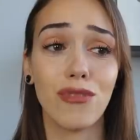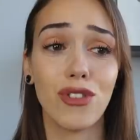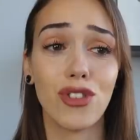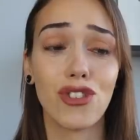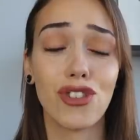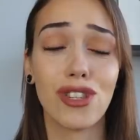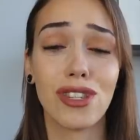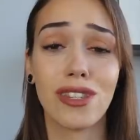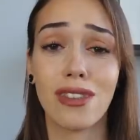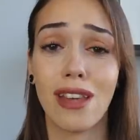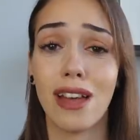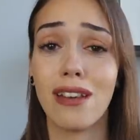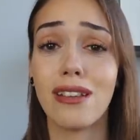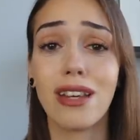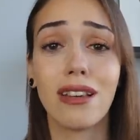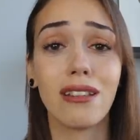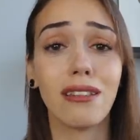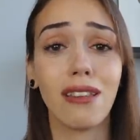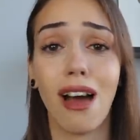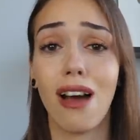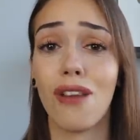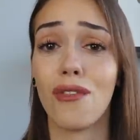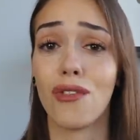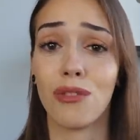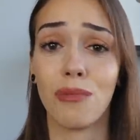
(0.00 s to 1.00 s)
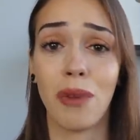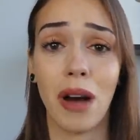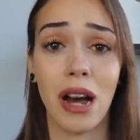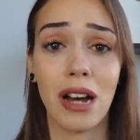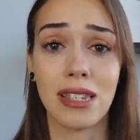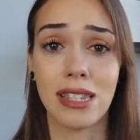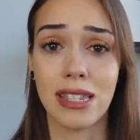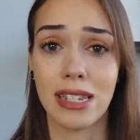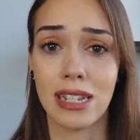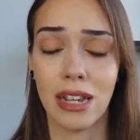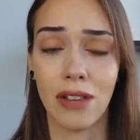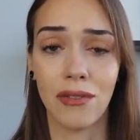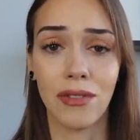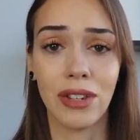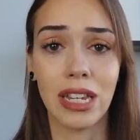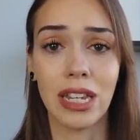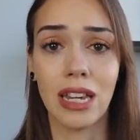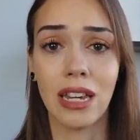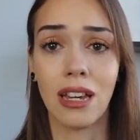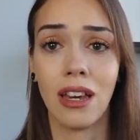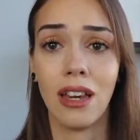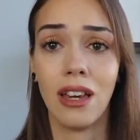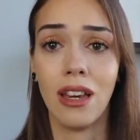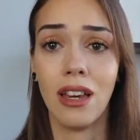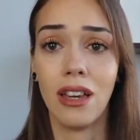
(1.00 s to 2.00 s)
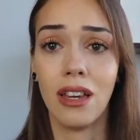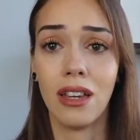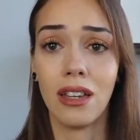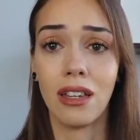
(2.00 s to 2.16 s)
you're just sending love and positivity.